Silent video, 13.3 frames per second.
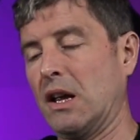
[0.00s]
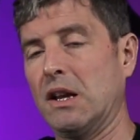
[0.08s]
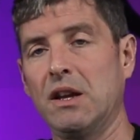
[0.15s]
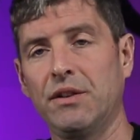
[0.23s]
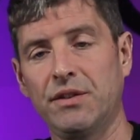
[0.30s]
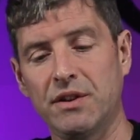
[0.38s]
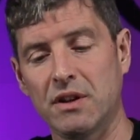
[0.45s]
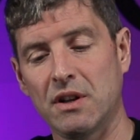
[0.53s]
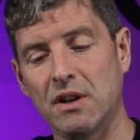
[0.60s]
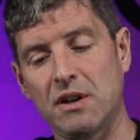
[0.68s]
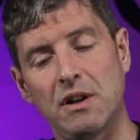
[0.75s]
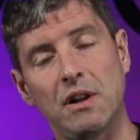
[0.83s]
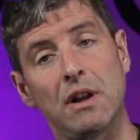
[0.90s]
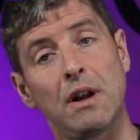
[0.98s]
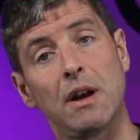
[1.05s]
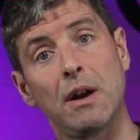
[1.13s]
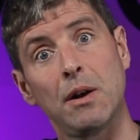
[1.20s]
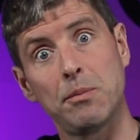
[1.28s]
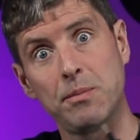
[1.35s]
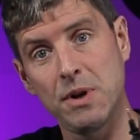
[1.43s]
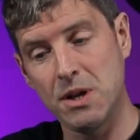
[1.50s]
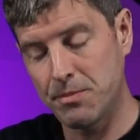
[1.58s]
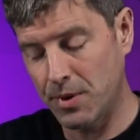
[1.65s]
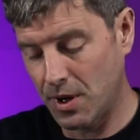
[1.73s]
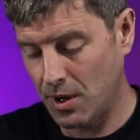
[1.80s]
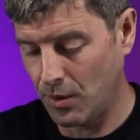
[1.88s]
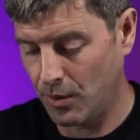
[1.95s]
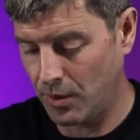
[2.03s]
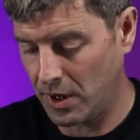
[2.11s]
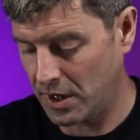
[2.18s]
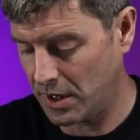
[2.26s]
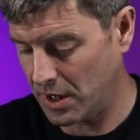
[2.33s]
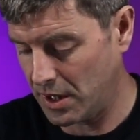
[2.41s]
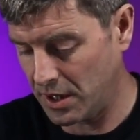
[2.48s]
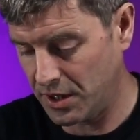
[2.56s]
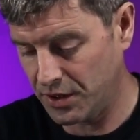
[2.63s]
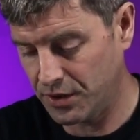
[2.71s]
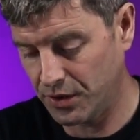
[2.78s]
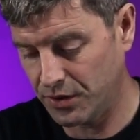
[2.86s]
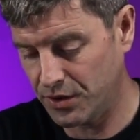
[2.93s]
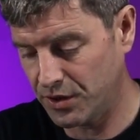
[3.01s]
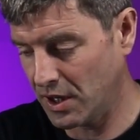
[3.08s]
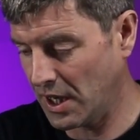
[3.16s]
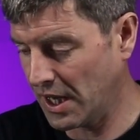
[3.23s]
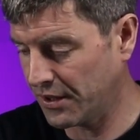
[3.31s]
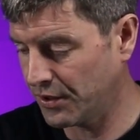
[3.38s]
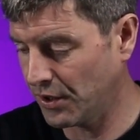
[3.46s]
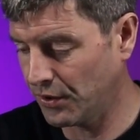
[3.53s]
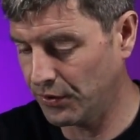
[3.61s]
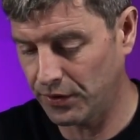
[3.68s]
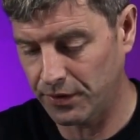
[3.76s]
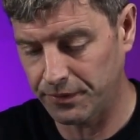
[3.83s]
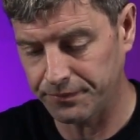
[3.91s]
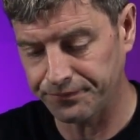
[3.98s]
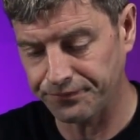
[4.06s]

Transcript: gives you the little beep when you touch the electrodes,